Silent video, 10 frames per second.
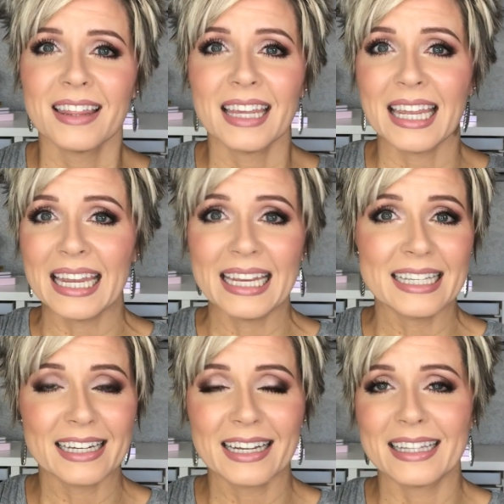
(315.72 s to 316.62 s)
the
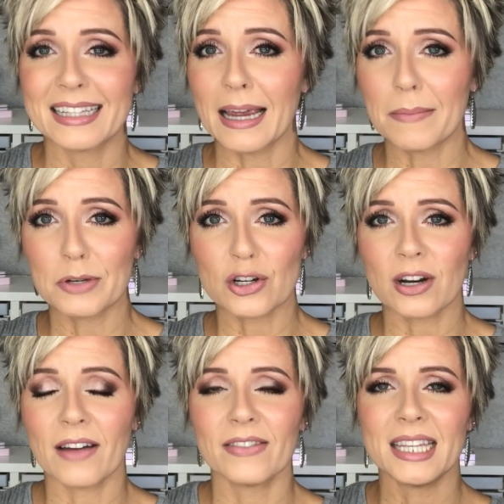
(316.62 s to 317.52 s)
heat and
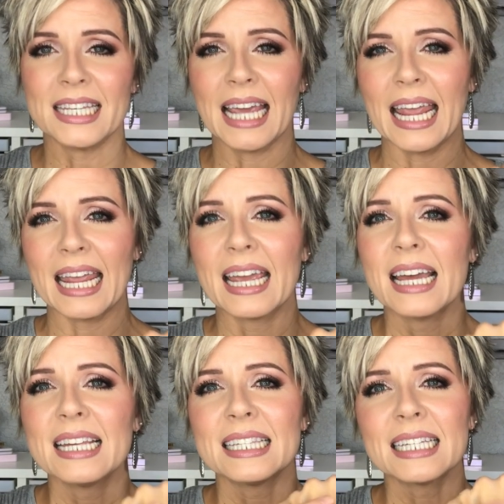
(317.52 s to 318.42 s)
temperature of the day
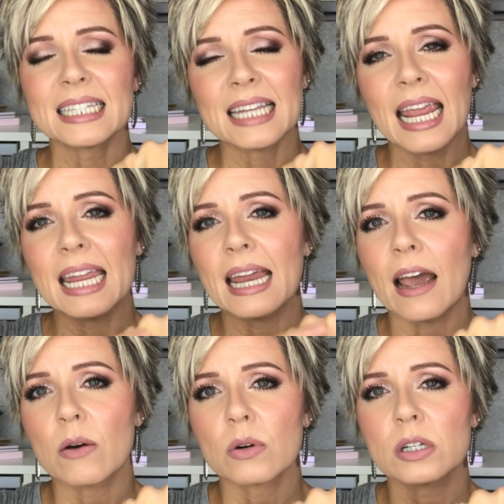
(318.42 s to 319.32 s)
six to eight
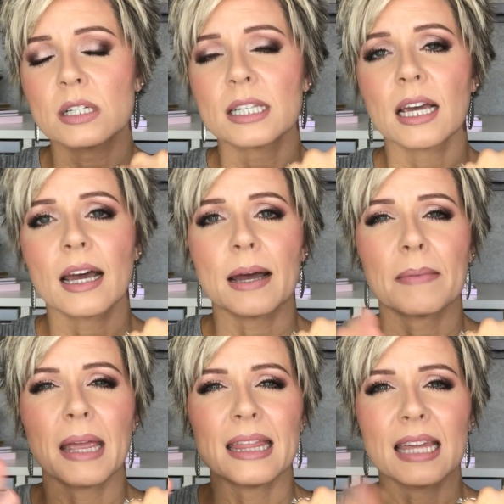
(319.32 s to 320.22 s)
hours
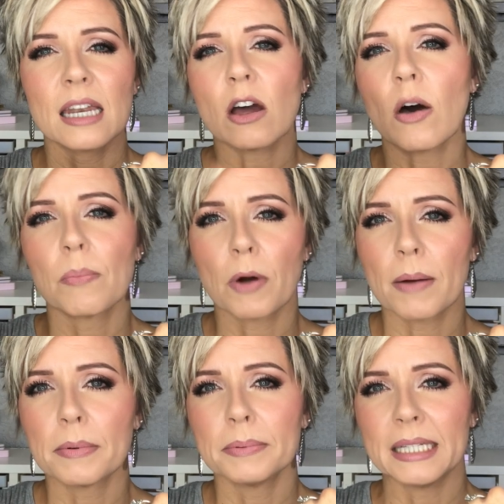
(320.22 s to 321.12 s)
um, and then I'll
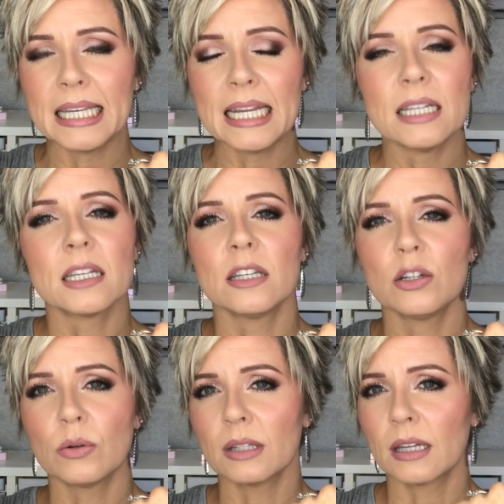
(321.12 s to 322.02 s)
probably need to
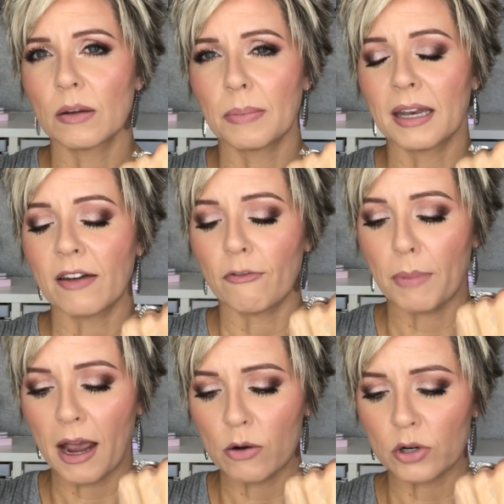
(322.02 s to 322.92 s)
do a little bit of
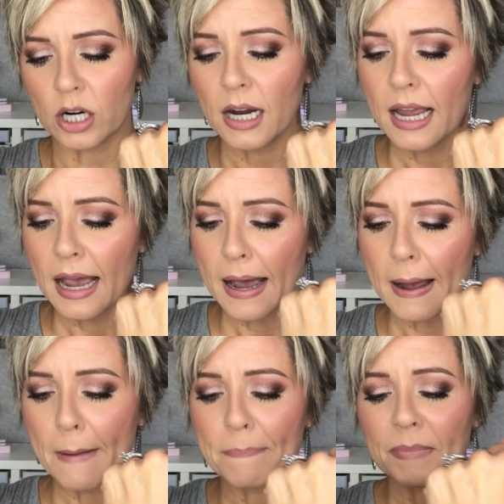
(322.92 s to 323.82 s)
powder
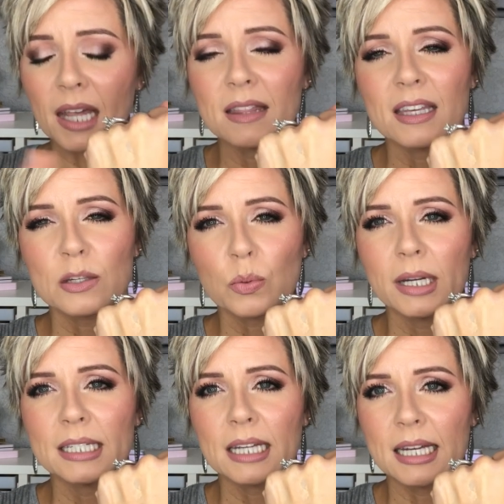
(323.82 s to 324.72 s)
um, this
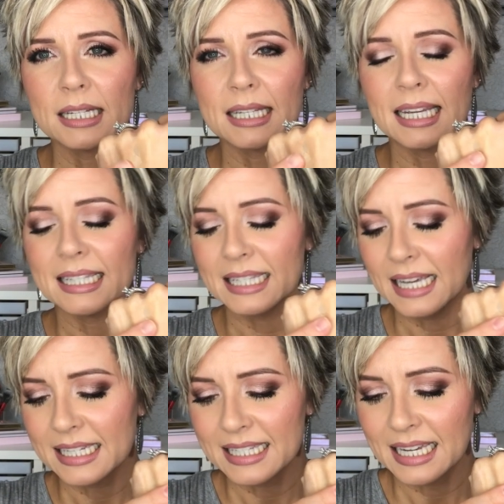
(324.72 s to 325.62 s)
one does it
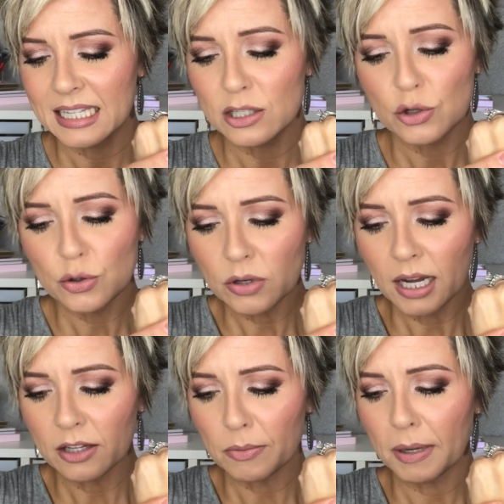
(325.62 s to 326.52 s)
says it's true
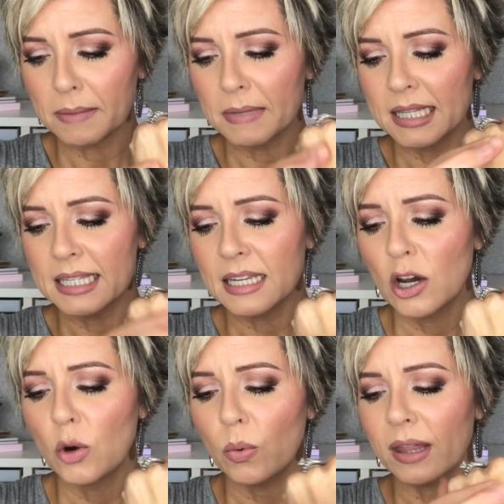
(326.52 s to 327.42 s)
color pigments
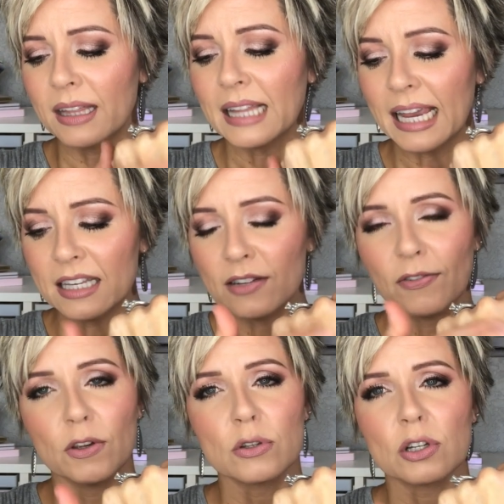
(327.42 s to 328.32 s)
with light
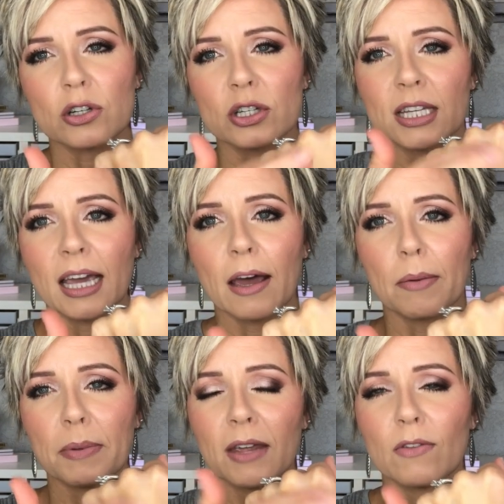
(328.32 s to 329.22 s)
diffusers to
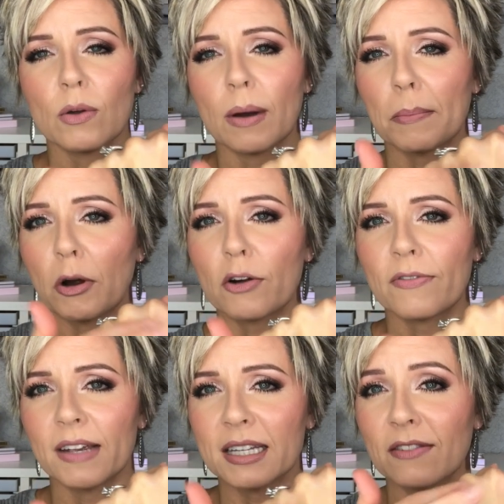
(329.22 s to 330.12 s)
help give you a
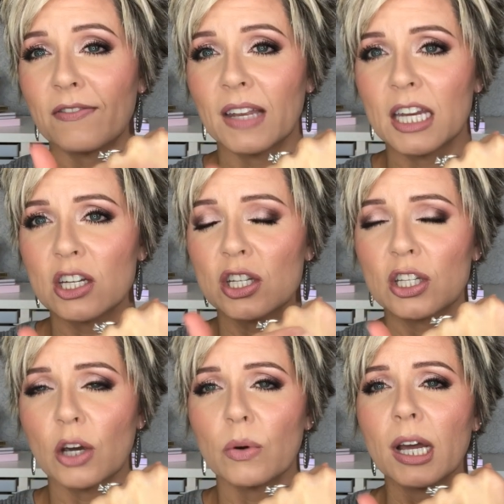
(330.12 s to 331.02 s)
perfect finish
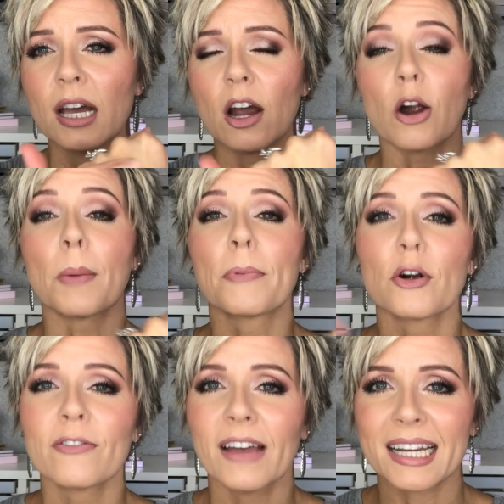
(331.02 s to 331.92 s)
so or a
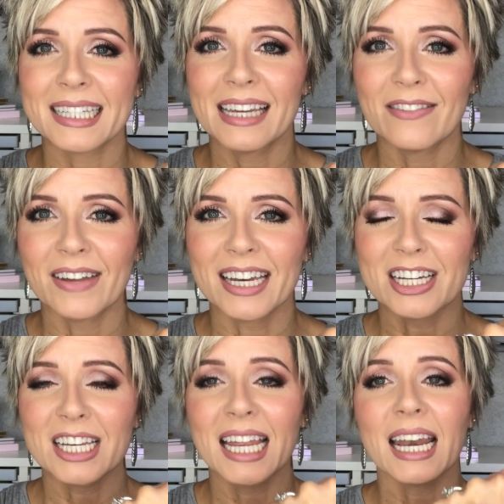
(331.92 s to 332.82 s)
perfecting
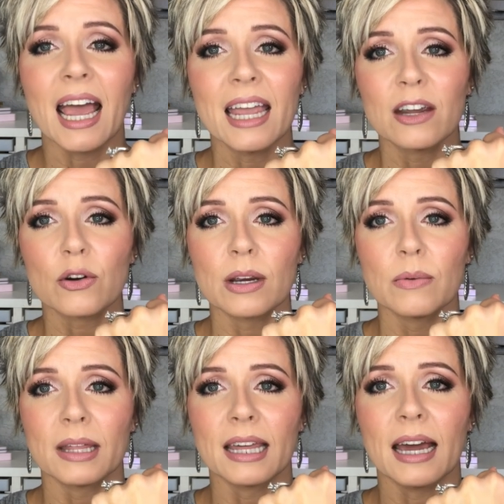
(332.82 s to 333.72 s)
finish and I agree
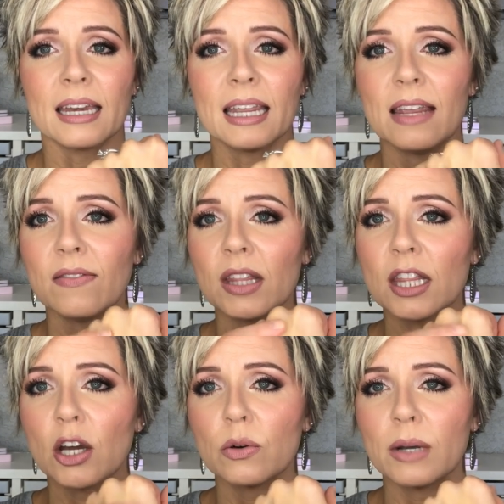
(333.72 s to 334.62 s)
with that even
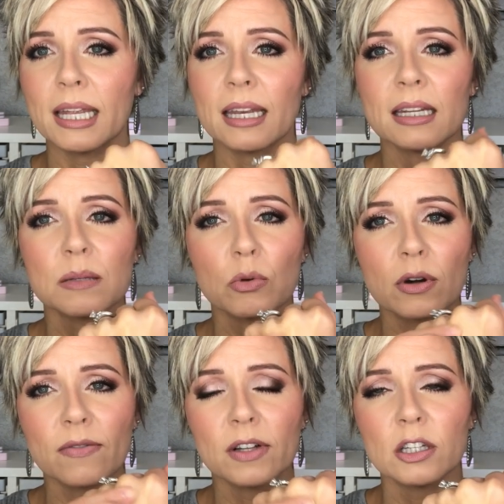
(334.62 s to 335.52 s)
though it is
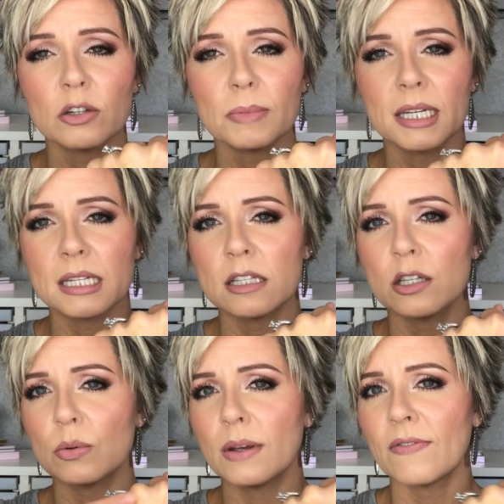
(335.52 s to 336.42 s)
more of a luminous
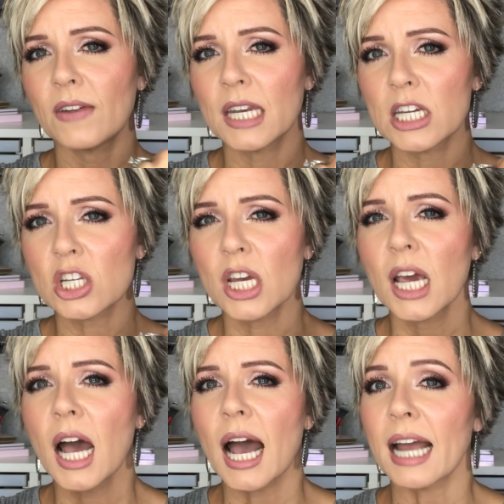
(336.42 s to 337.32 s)
dewy finish
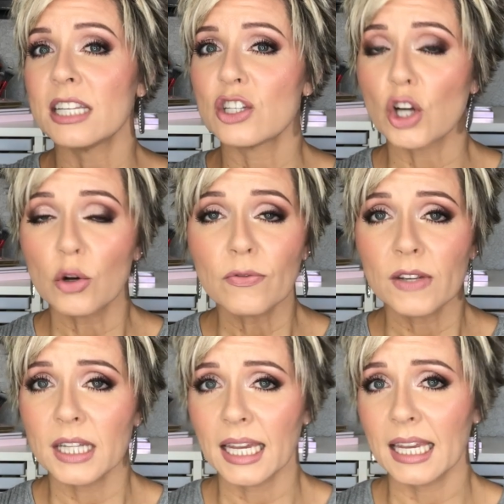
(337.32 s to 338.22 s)
I don't
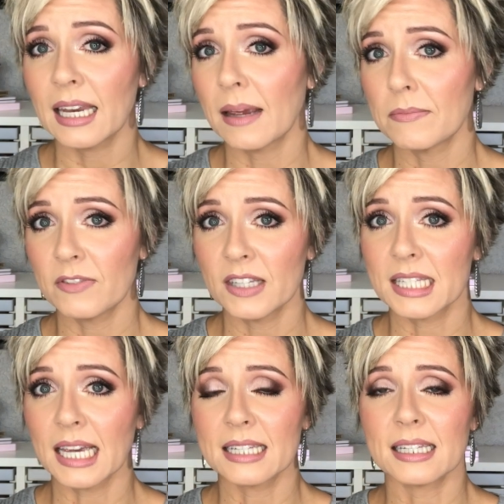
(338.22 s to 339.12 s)
feel like it
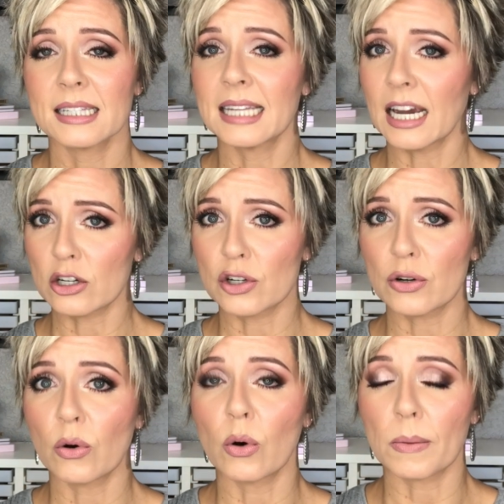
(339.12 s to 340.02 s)
emphasizes
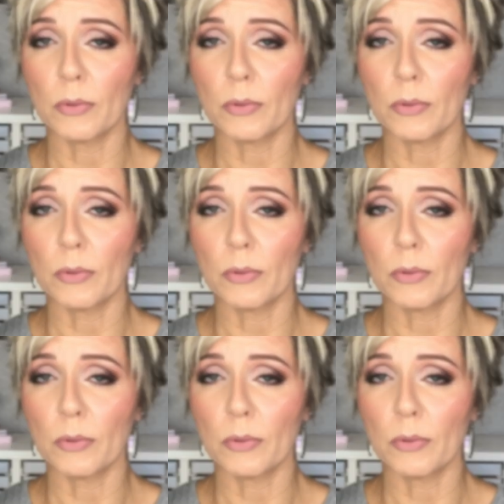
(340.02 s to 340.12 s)
texture or